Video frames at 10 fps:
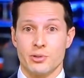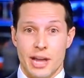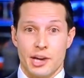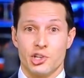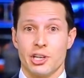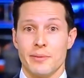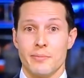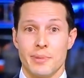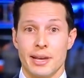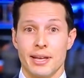there's actually
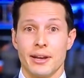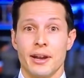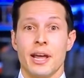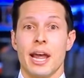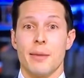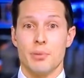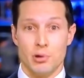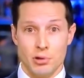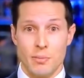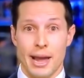been a
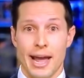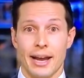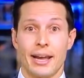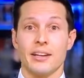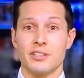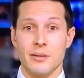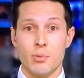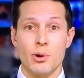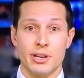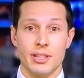pullback at
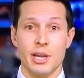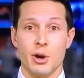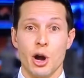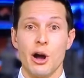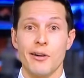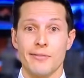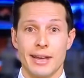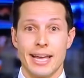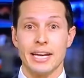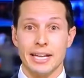some point in the year
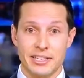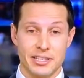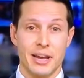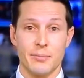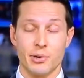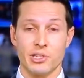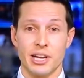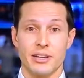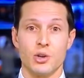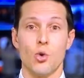of at least
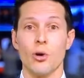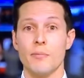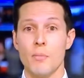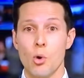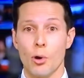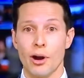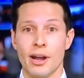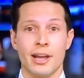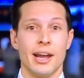10% or more.